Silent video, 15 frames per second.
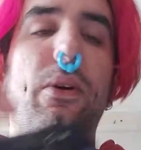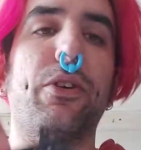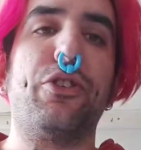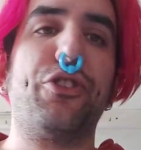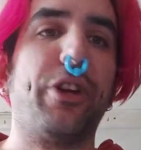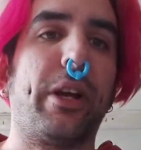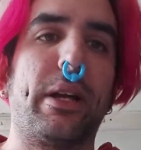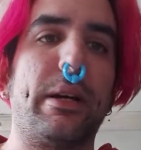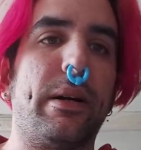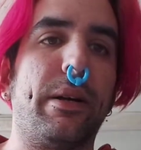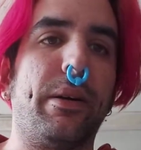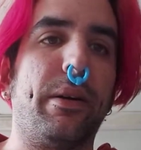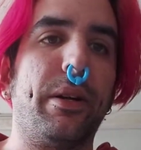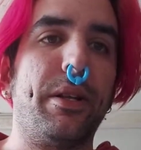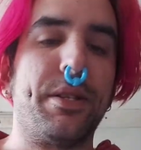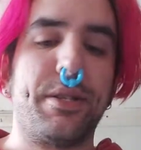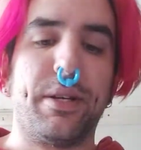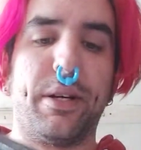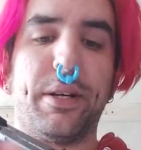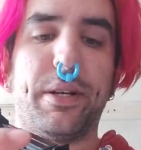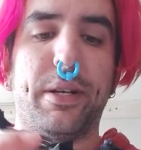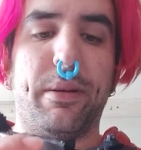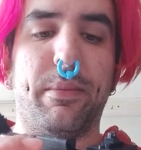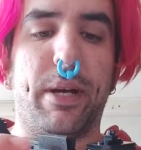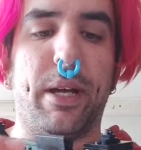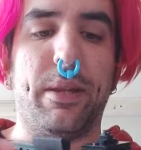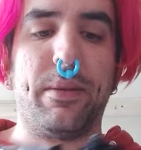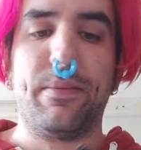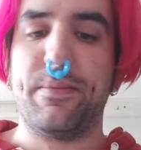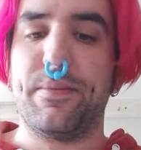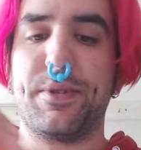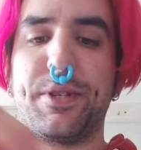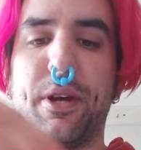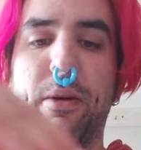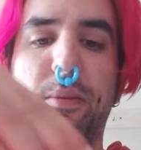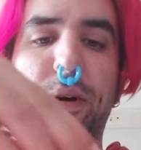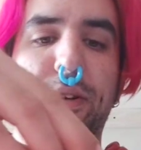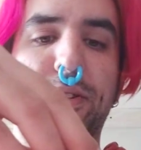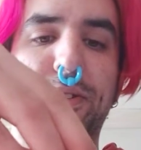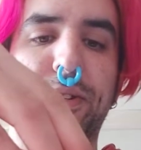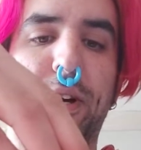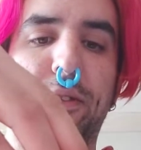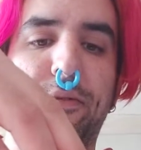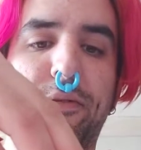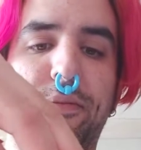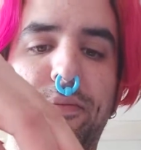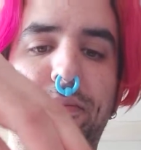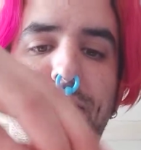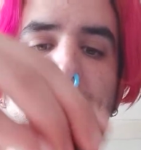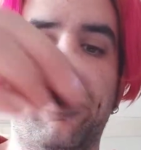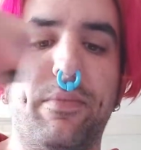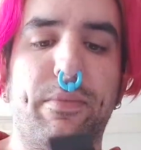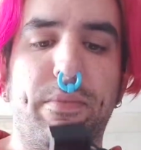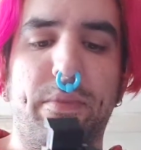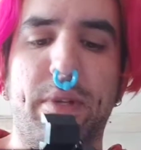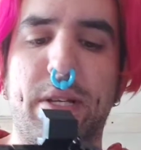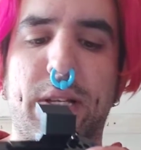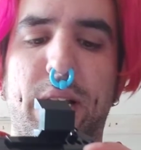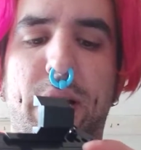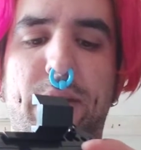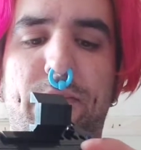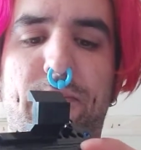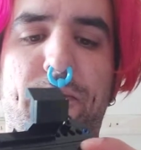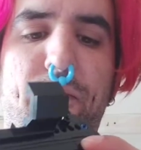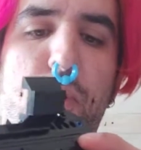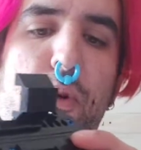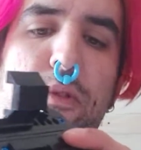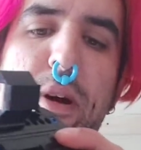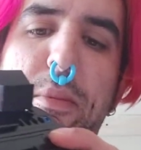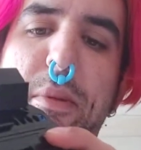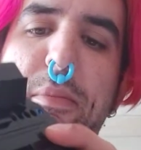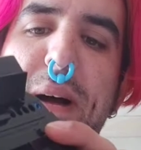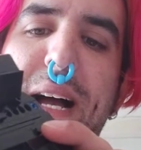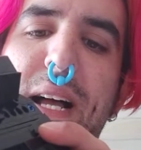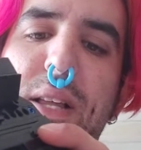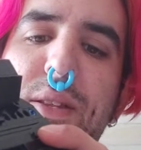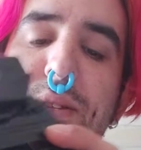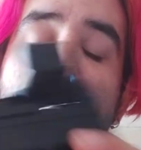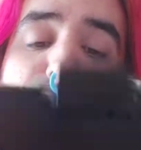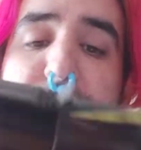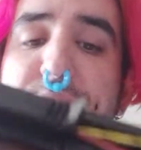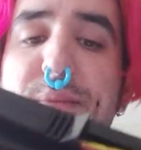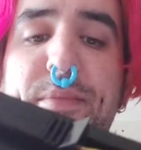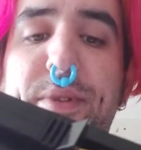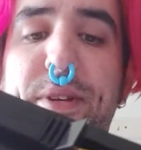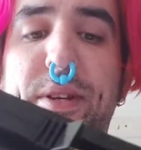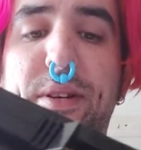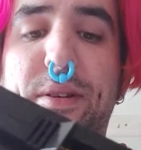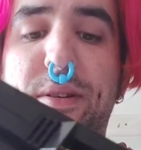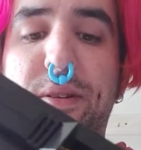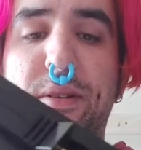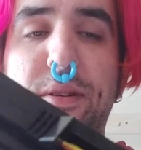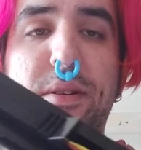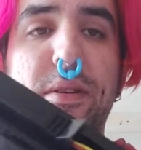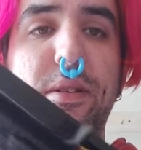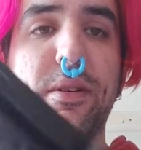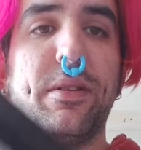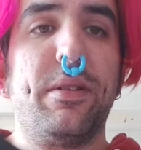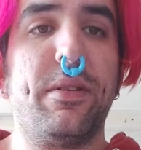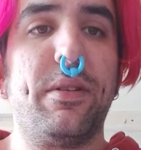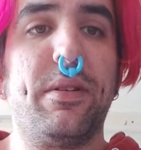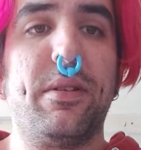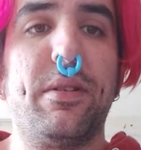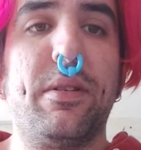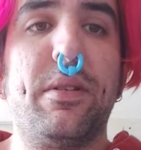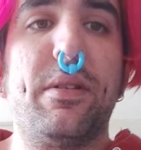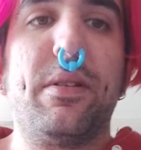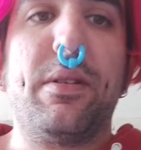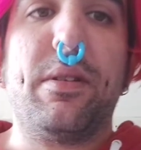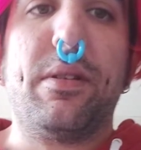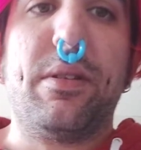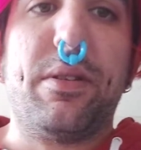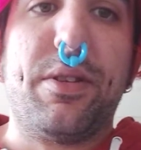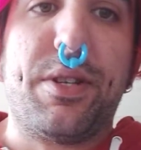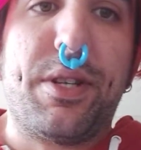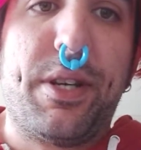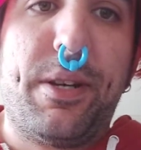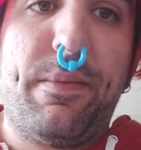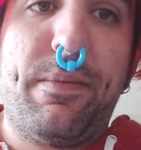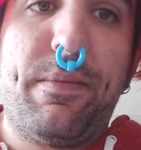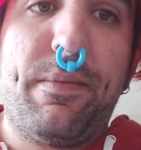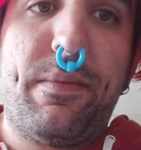of shit going on inside here, man. So much stuff. There's like 4 rubber bands or something. You see?